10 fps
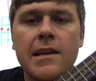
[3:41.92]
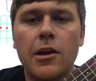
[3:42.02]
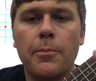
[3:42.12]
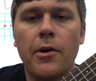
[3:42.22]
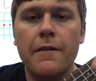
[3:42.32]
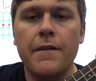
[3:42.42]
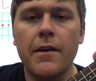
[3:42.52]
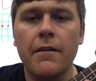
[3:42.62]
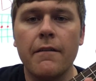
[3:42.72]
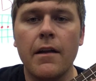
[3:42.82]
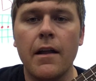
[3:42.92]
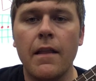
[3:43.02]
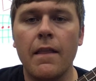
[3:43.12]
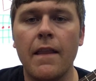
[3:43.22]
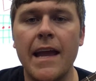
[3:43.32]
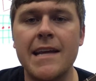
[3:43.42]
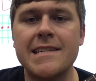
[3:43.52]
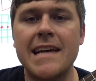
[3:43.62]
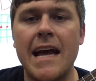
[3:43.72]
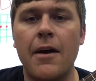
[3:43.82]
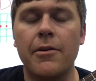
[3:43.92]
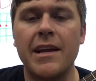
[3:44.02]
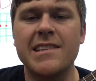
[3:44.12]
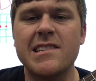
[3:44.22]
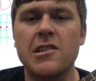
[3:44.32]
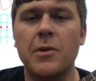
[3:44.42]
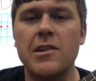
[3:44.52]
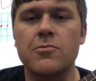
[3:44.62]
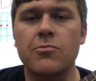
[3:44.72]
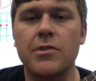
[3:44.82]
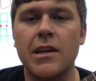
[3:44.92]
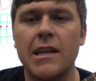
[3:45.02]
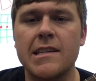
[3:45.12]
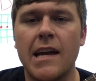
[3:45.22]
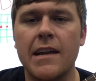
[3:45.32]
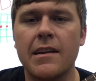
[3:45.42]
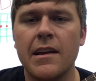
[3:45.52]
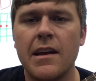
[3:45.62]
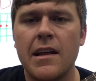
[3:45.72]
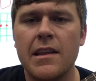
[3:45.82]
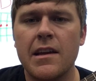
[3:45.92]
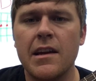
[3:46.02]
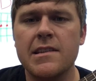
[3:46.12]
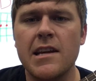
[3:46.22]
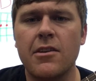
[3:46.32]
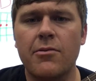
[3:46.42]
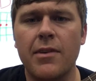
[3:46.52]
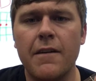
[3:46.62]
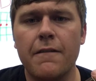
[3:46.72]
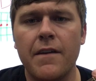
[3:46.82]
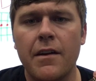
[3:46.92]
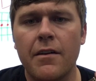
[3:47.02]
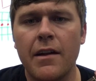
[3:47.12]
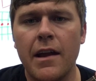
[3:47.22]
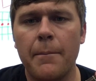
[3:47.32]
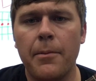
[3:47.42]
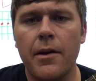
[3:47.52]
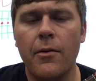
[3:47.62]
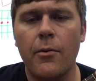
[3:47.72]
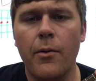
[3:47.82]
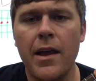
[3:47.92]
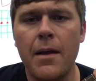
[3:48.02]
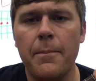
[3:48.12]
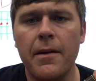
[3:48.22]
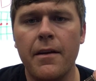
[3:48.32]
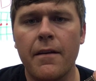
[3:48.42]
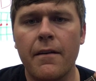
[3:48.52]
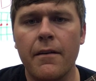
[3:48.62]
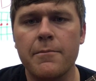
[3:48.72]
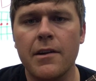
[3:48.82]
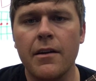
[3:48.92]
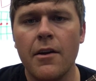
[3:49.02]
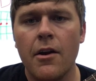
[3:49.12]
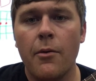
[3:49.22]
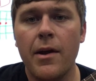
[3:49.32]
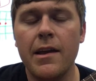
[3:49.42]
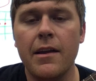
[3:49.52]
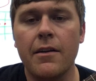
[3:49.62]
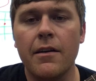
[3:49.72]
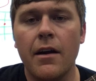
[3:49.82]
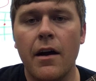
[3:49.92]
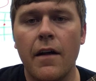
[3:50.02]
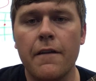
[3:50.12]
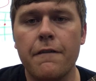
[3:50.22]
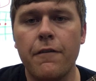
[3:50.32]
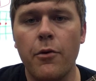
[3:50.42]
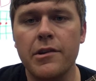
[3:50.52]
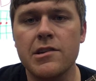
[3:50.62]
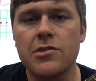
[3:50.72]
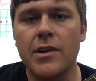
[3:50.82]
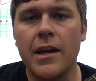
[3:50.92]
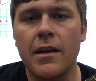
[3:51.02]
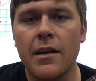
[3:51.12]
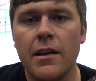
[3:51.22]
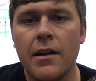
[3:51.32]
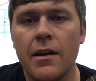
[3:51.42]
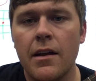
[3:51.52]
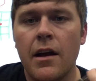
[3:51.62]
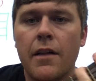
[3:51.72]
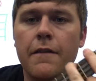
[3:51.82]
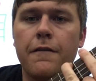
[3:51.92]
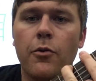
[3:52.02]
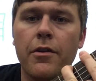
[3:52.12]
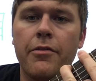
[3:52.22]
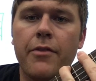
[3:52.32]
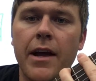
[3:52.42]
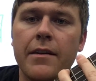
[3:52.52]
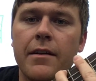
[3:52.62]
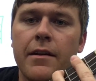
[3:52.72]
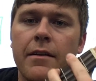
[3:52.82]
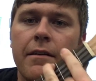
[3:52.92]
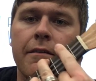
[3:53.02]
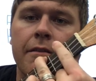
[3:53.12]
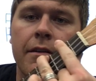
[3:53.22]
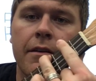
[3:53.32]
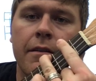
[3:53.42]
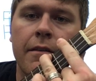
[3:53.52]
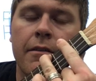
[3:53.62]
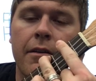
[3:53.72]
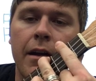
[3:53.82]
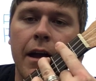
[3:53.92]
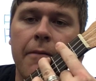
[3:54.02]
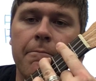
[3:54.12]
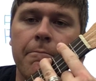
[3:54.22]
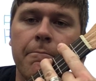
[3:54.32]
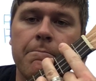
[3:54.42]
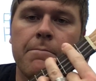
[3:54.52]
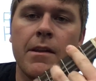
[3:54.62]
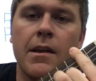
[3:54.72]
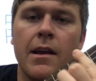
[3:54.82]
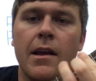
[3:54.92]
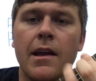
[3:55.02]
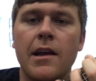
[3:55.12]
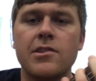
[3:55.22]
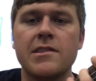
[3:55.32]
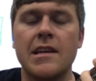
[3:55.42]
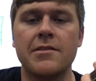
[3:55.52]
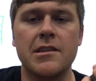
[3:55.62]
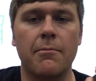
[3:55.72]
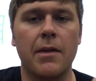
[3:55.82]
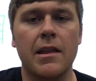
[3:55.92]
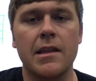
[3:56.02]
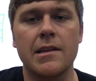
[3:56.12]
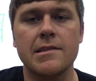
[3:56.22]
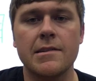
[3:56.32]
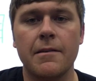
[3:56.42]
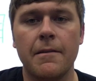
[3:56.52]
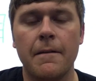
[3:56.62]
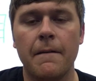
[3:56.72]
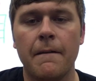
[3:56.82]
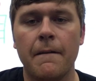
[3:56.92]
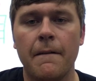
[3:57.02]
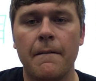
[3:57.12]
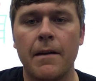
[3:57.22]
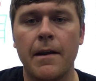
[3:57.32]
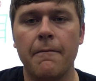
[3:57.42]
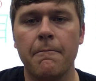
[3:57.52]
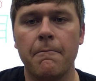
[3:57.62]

Take your pointer finger, lay it down, and squeeze really tight. Then you're going to take your ring finger and put it way up here, way here on the fourth string on the fourth fret. Okay? It should sound something like this. Ready?